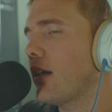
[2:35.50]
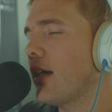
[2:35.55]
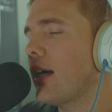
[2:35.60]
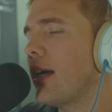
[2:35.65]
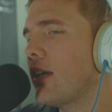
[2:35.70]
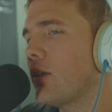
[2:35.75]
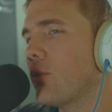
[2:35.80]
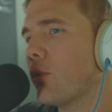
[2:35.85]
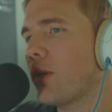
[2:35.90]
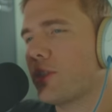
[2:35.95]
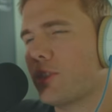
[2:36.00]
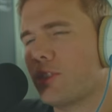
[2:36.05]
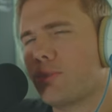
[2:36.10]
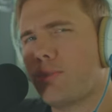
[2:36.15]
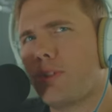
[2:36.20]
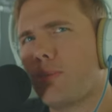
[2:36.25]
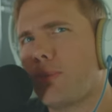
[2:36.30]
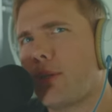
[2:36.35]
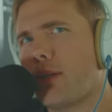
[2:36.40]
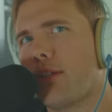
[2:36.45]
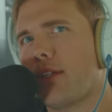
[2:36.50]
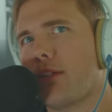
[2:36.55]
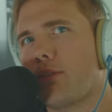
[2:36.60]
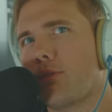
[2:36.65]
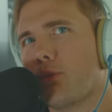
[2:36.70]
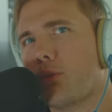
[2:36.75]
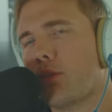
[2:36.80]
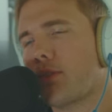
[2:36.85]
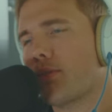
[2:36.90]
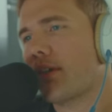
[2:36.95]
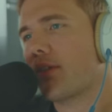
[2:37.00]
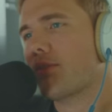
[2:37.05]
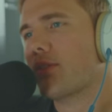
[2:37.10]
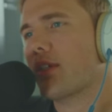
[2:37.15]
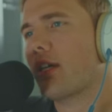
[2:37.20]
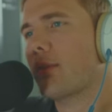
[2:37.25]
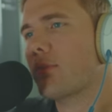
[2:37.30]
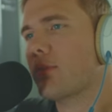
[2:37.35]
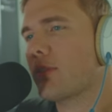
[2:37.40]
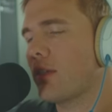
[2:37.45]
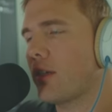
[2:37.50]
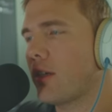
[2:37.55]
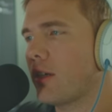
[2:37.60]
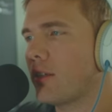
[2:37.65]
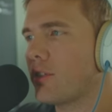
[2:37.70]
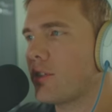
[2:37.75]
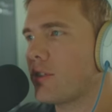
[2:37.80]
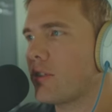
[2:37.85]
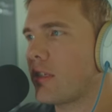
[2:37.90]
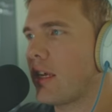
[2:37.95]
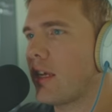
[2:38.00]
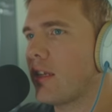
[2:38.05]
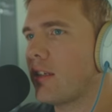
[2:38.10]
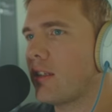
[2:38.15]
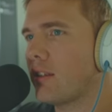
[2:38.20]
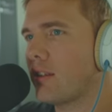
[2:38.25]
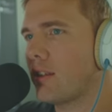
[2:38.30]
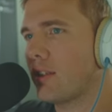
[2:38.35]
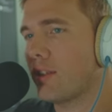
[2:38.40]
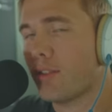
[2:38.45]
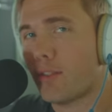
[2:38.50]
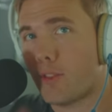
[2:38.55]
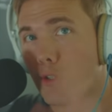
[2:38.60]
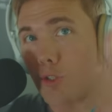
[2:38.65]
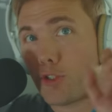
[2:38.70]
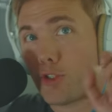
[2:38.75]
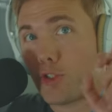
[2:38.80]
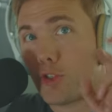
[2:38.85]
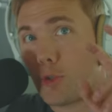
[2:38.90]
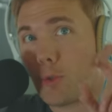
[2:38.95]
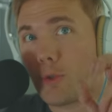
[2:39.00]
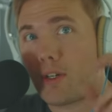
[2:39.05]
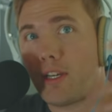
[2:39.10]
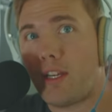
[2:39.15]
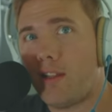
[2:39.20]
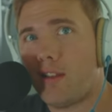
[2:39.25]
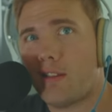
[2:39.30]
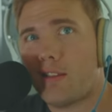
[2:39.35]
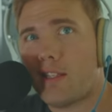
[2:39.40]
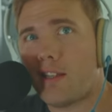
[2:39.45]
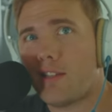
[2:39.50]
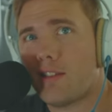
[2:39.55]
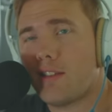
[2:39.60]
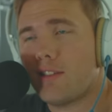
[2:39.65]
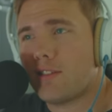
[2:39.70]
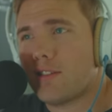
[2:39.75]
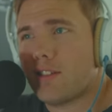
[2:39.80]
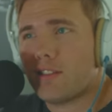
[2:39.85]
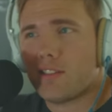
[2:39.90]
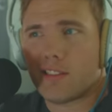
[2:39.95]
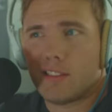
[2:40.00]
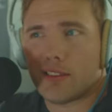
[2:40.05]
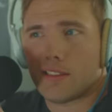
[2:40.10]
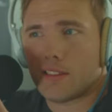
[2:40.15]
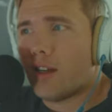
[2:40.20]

I had to watch this video probably like four or five times to understand the, the story that exists.